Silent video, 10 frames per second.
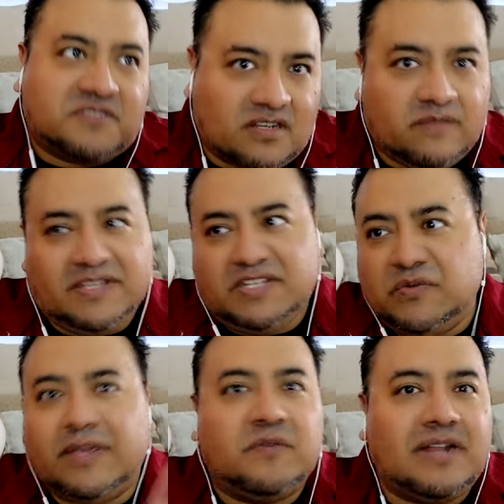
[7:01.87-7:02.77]
You're going to be
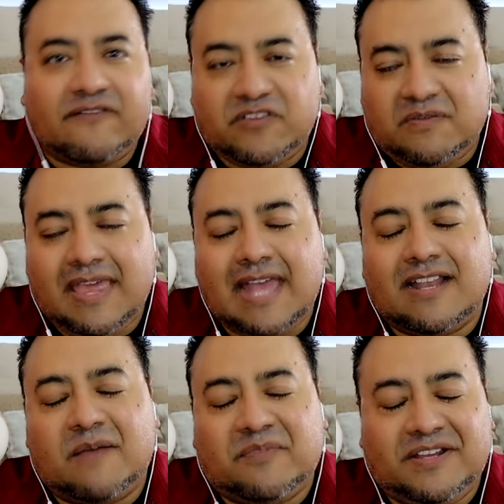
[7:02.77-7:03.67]
doing whatever you can
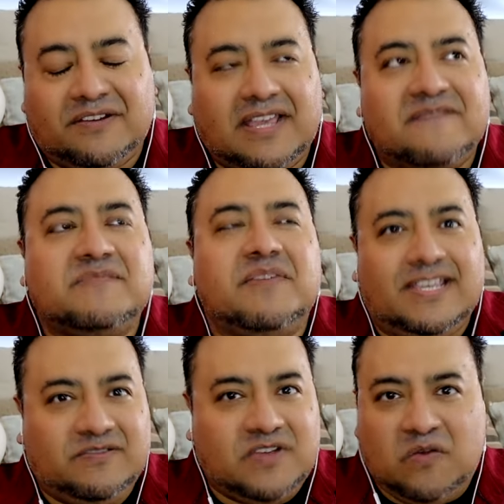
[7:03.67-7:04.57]
to operate in your gifts,
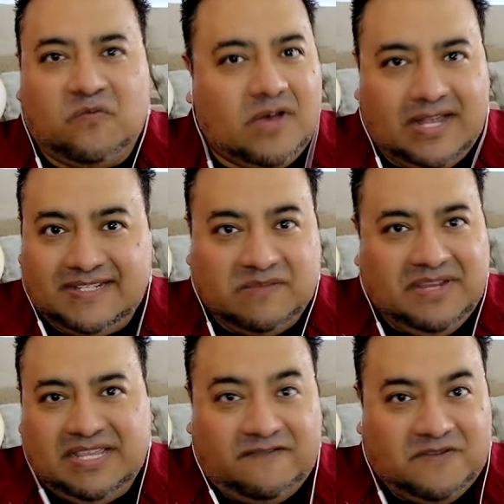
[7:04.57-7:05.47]
but you don't want to
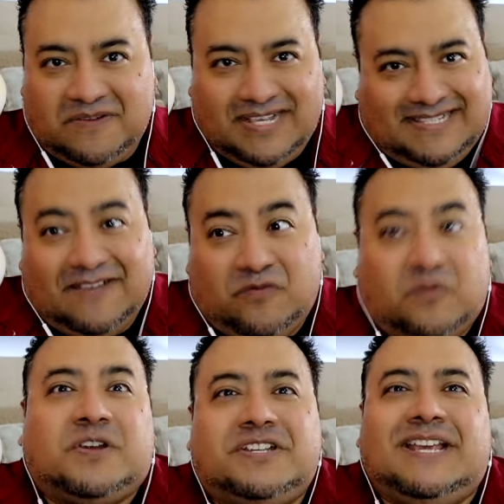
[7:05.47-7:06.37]
be the focus of
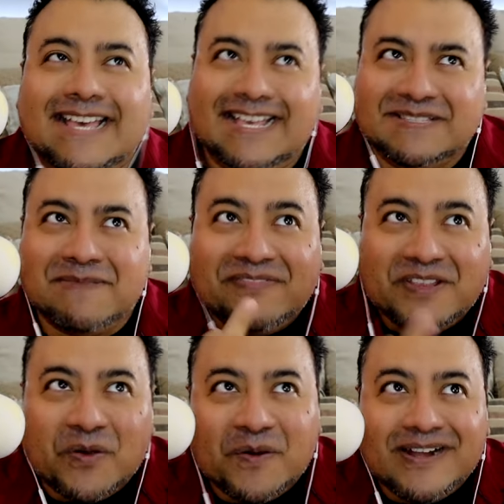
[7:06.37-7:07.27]
worship. It's about
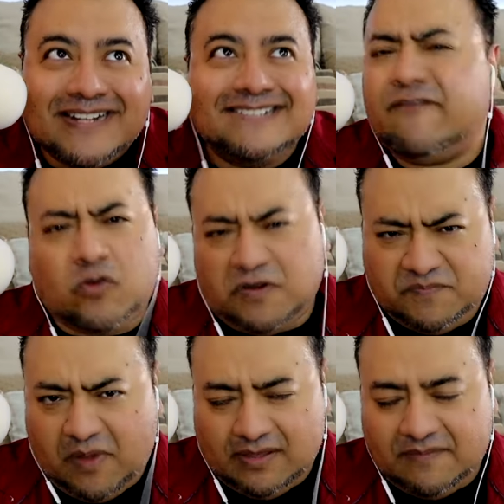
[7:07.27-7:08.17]
the Lord. Of course,
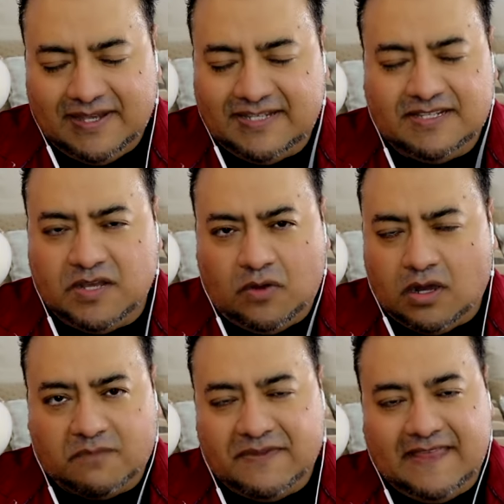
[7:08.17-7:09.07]
Paula meant no
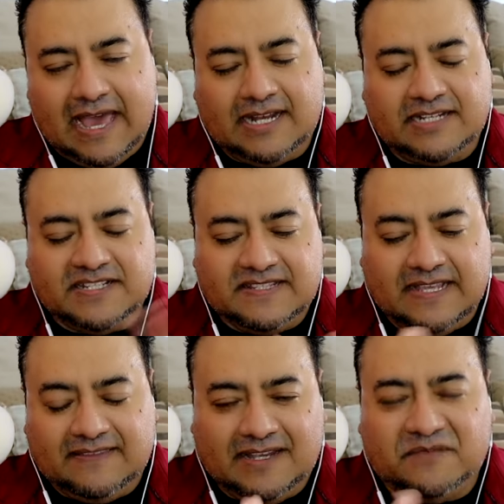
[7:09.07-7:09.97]
harm in that. I just
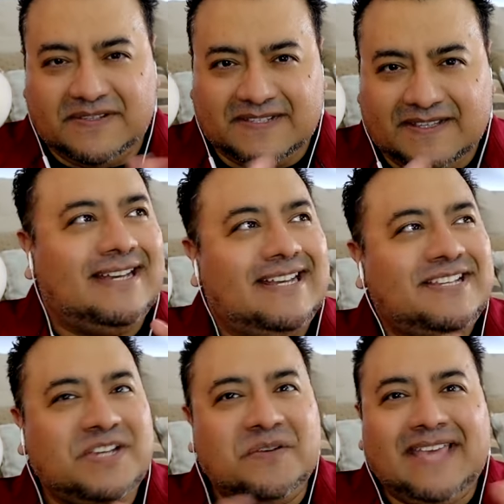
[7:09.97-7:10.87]
think that it was a
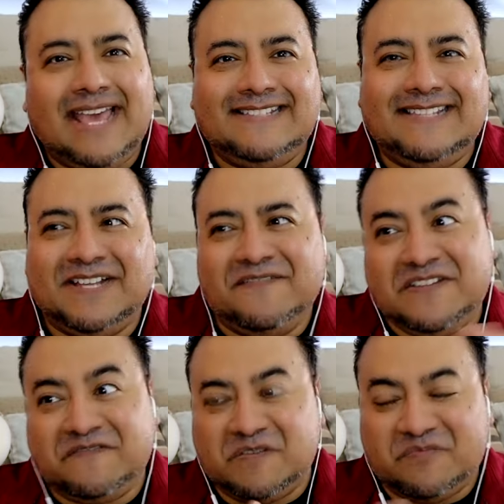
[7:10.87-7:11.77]
showcasing of
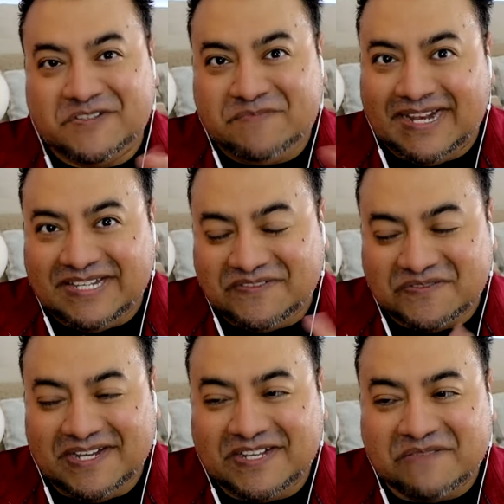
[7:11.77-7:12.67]
different perspectives
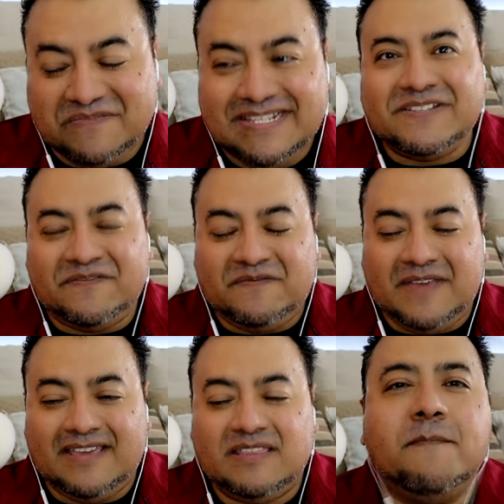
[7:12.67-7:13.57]
when it comes to
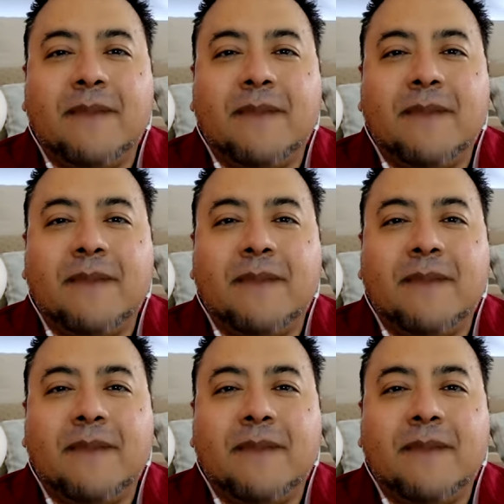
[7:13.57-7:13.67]
faith.